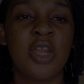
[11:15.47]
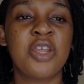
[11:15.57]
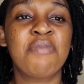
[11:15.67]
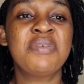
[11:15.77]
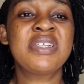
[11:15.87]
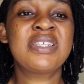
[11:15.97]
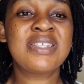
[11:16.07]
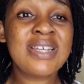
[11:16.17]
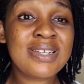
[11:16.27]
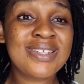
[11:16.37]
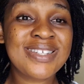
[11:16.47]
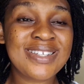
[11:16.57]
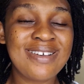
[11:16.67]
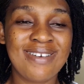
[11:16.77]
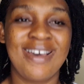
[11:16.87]
Number
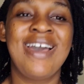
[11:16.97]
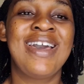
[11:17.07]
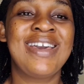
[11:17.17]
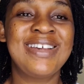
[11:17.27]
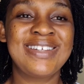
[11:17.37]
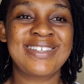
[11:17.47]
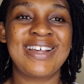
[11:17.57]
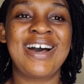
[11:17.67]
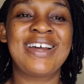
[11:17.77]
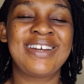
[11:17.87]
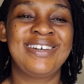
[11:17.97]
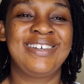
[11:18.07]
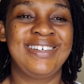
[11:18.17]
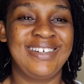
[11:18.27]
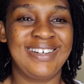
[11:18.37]
six is that
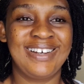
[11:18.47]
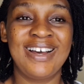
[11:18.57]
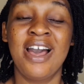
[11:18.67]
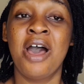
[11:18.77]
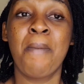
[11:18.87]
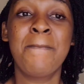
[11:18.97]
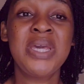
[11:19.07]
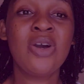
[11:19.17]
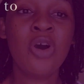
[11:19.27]
be